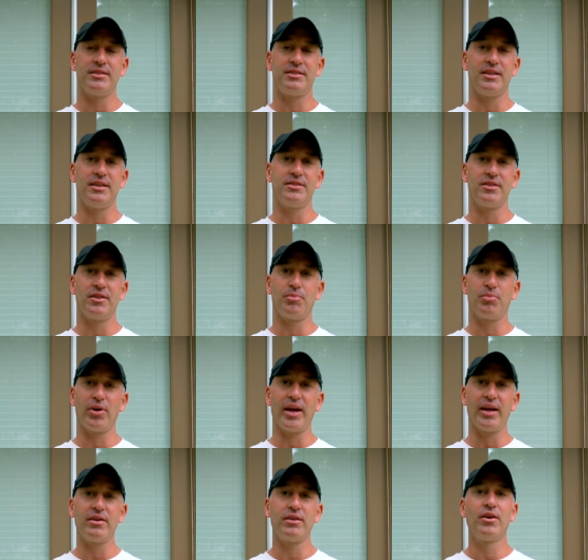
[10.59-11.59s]
the scenes of the
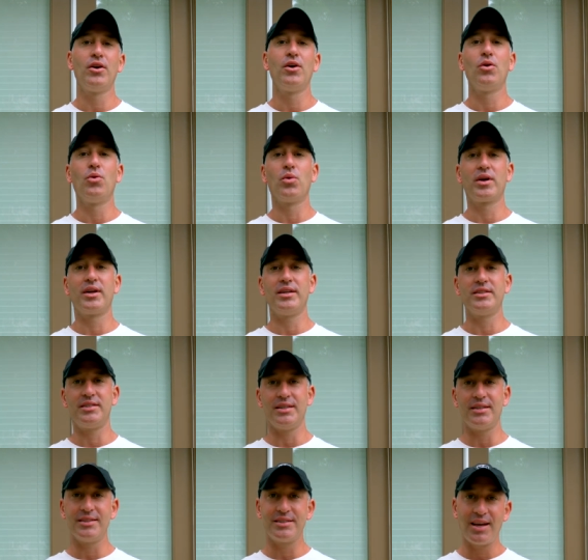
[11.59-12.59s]
brand. We're gonna
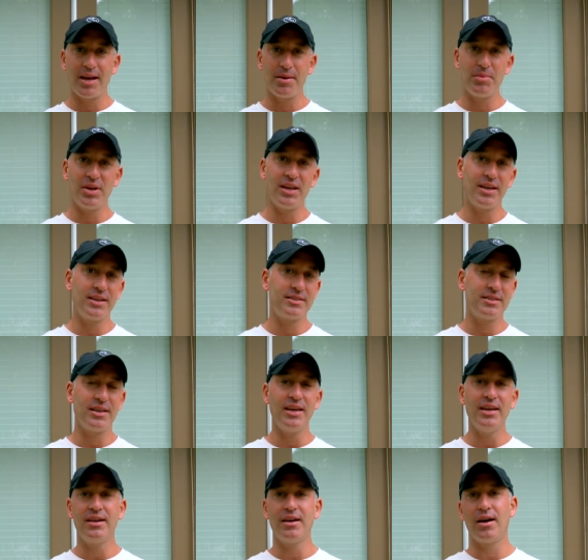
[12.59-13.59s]
see design meetings,
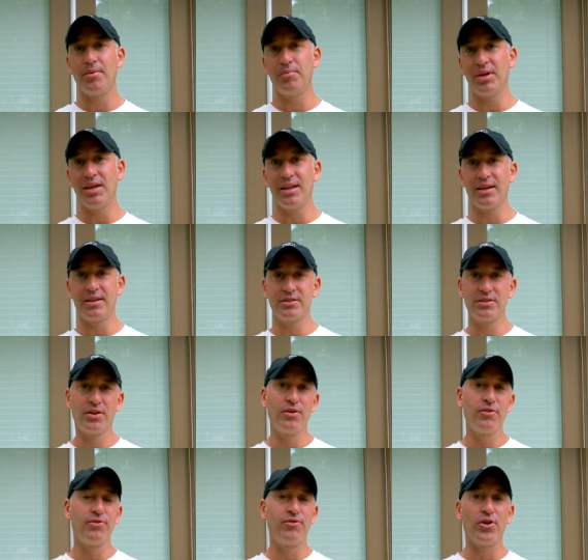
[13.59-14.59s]
e-com meetings,
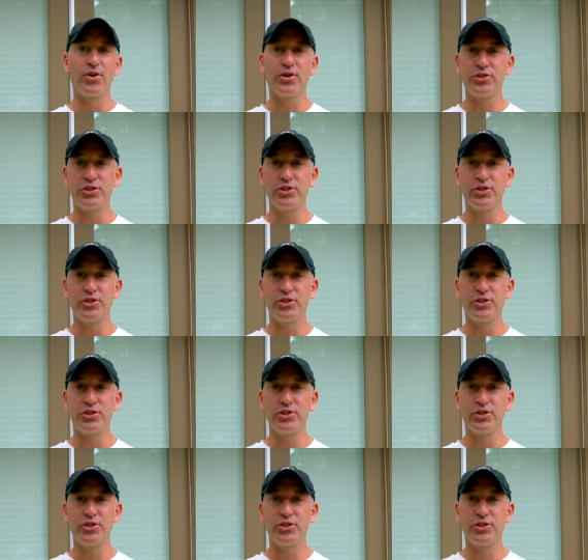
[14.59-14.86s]
photo